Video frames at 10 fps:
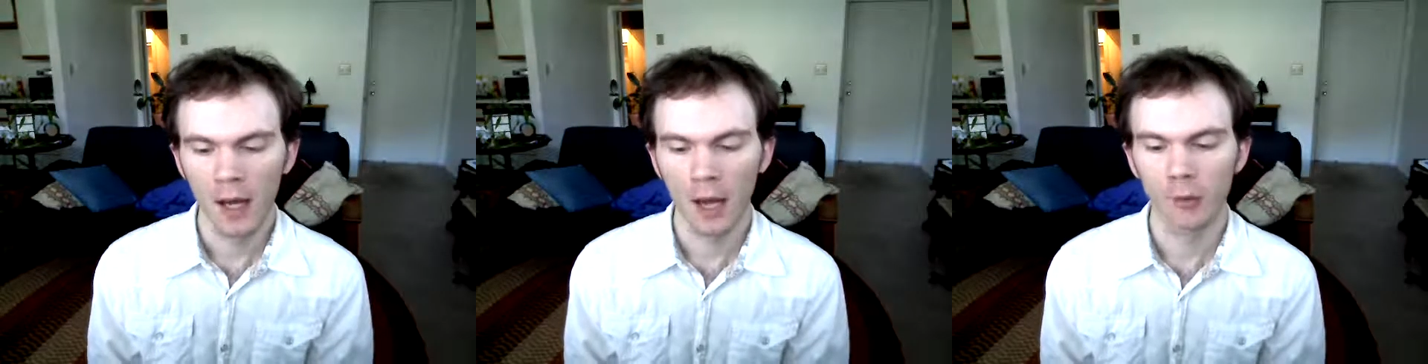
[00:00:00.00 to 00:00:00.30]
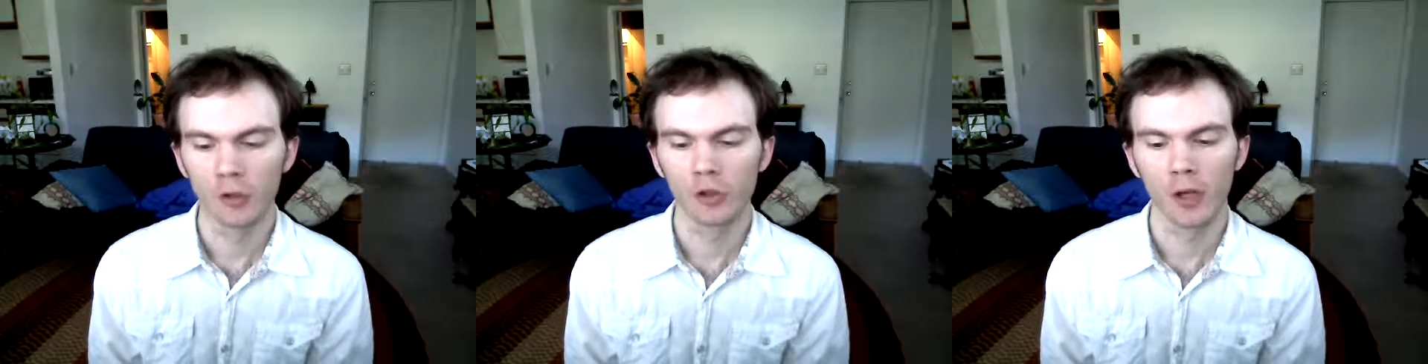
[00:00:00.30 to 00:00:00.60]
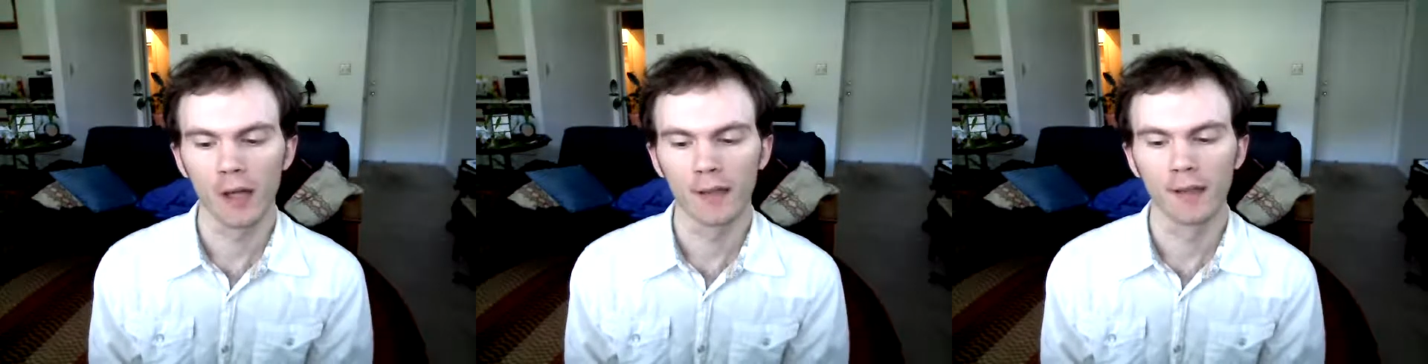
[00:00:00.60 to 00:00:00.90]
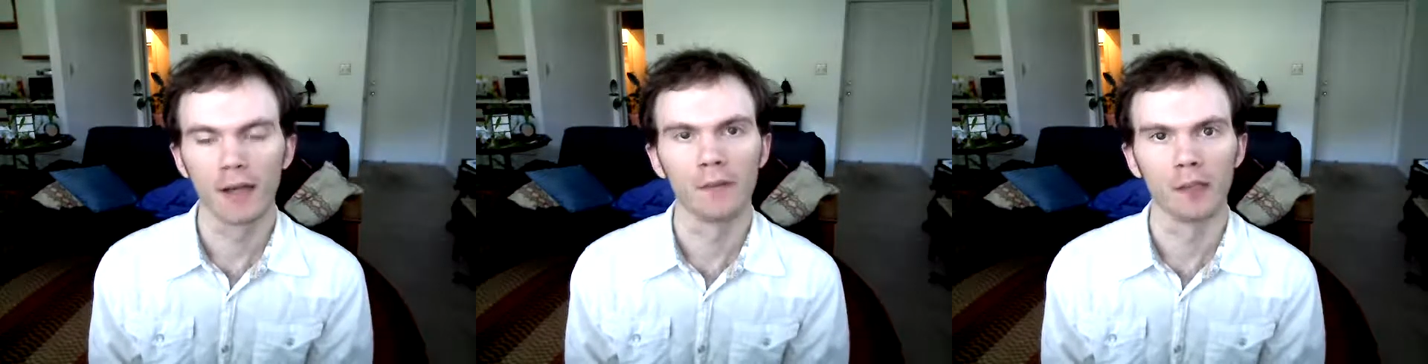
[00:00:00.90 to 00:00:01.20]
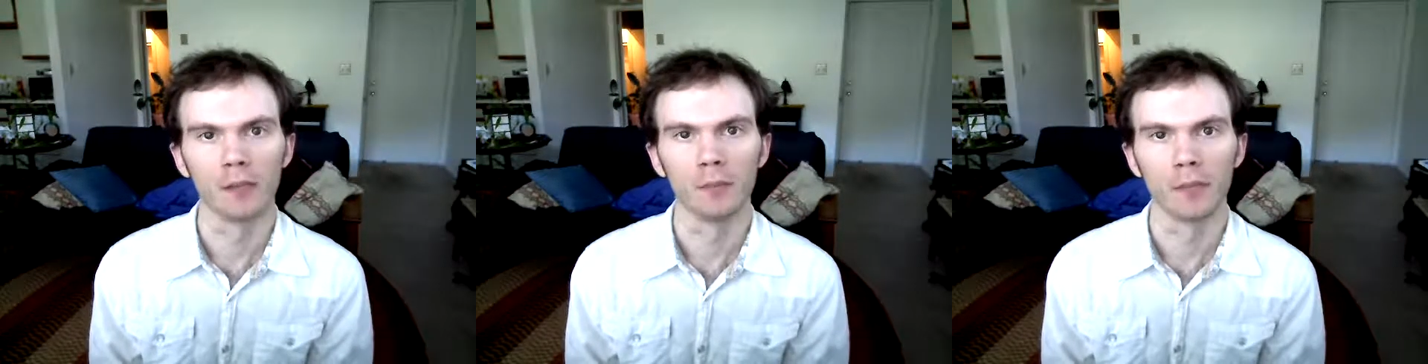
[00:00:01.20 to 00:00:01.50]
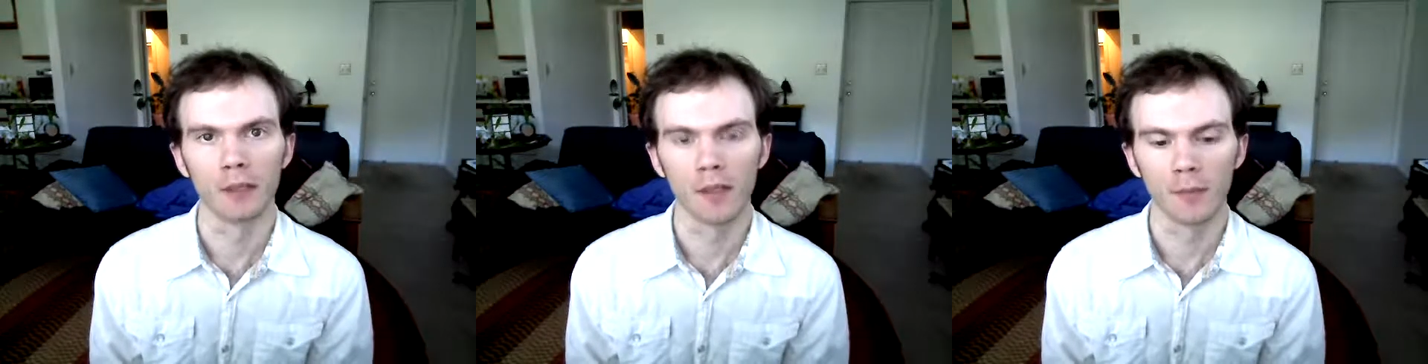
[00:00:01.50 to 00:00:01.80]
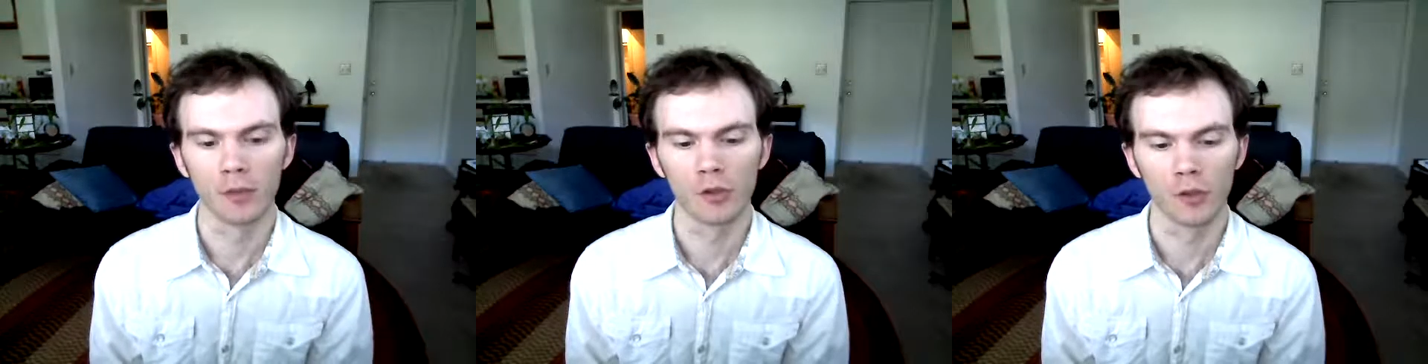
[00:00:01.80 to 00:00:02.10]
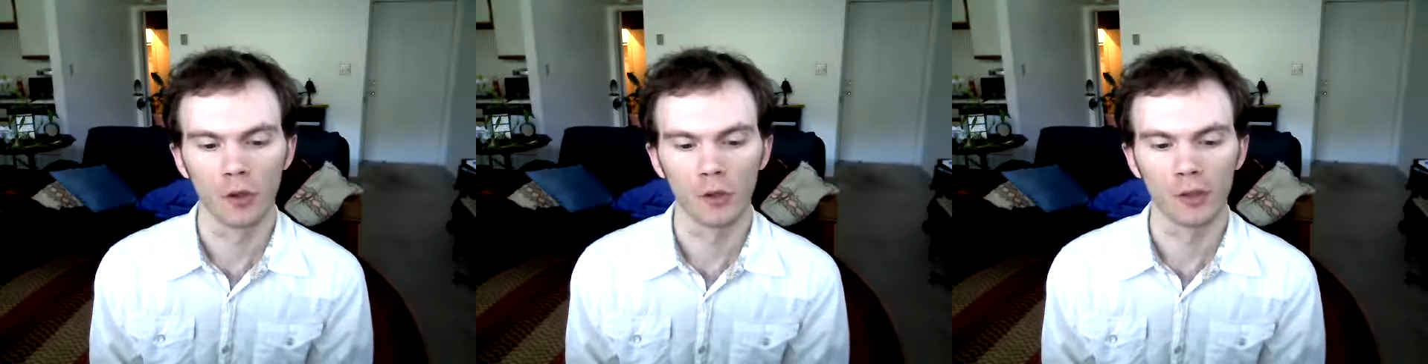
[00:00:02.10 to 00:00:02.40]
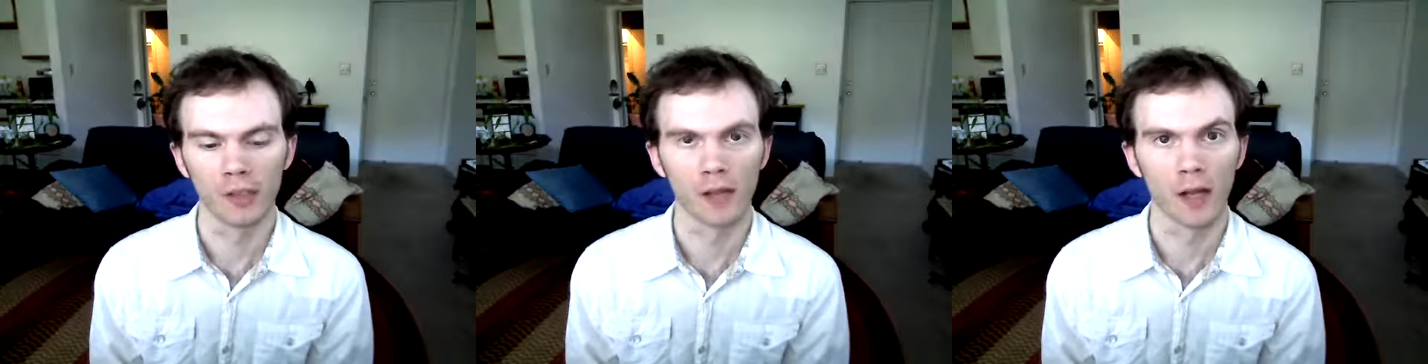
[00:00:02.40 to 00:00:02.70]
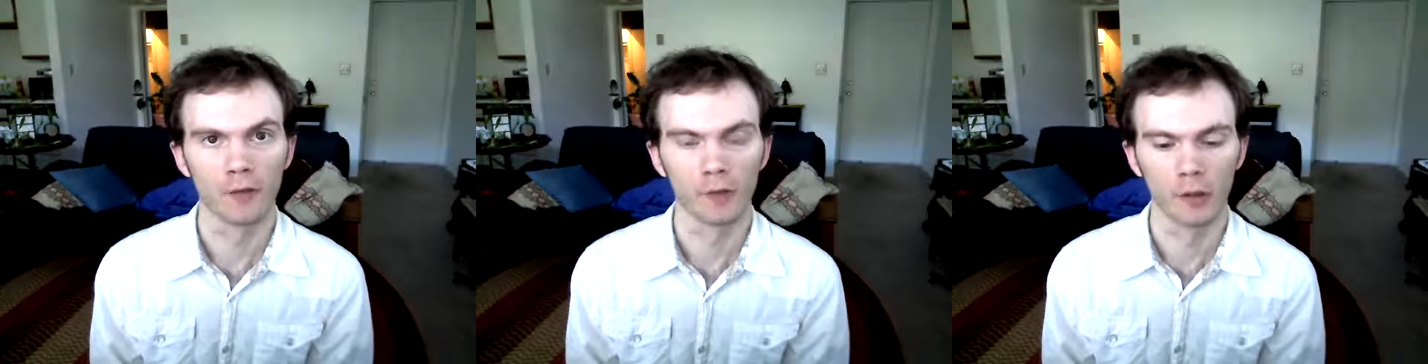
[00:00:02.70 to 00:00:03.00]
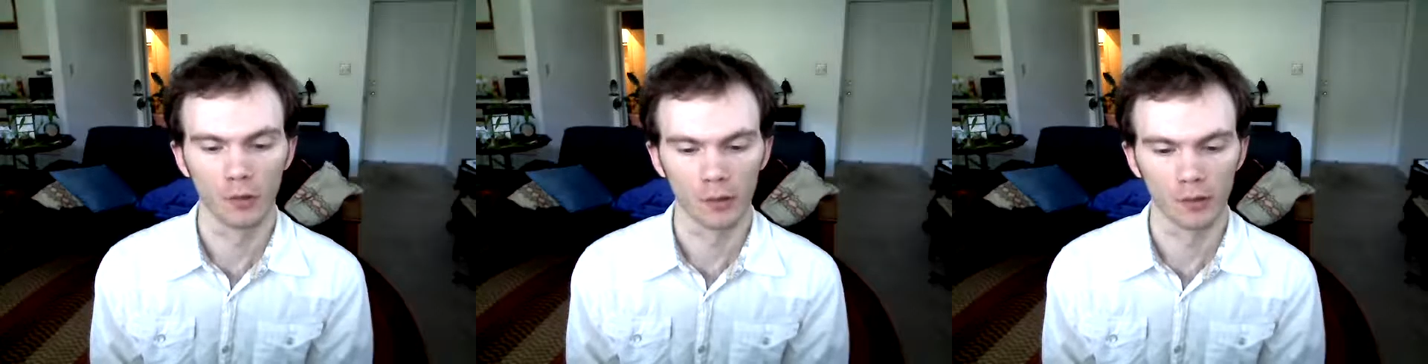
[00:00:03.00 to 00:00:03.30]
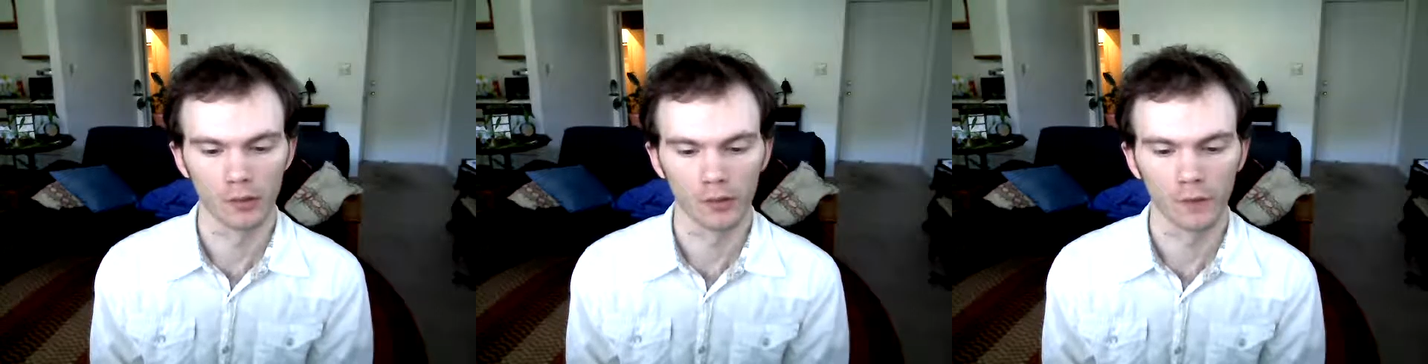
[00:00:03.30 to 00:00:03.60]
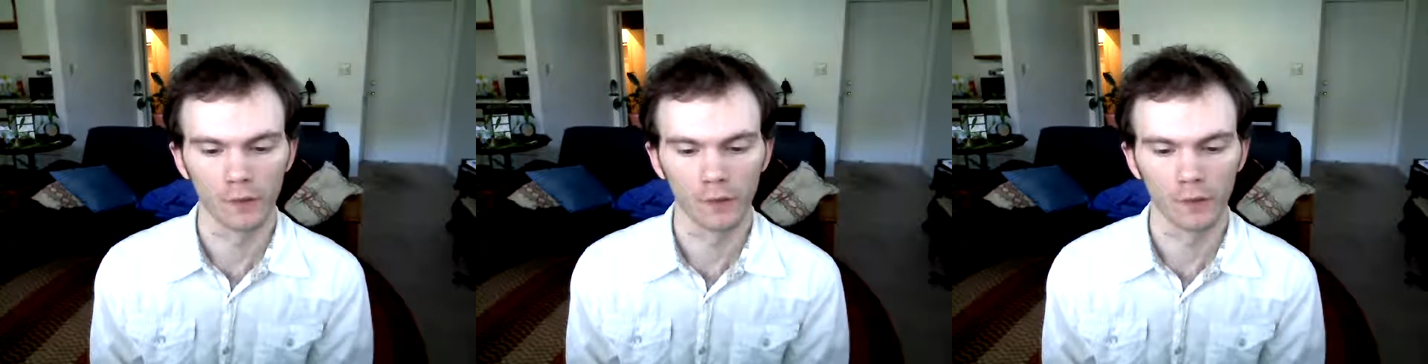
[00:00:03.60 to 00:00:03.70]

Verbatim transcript: I always try to dive in, but the timid soul inside recoils,